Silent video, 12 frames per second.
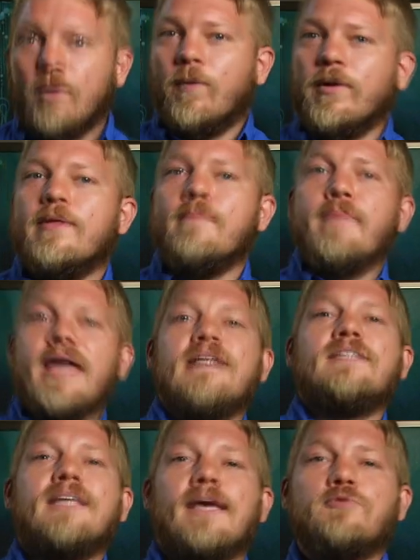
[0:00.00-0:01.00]
One of the
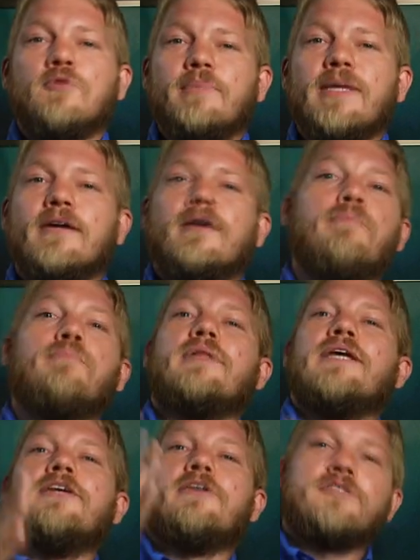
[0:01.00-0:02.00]
main steps will be to
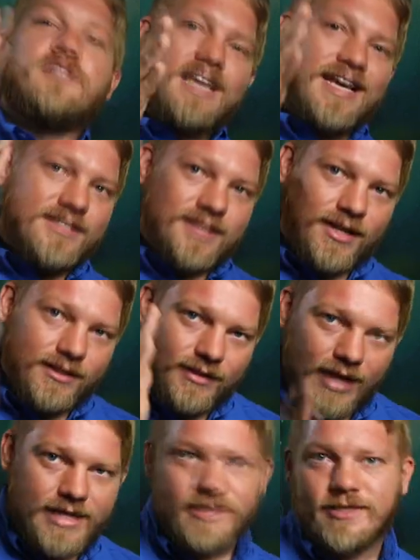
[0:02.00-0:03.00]
complete your state's
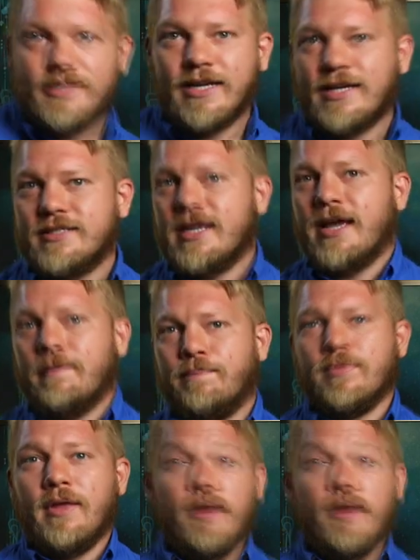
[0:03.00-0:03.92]
licensing exam.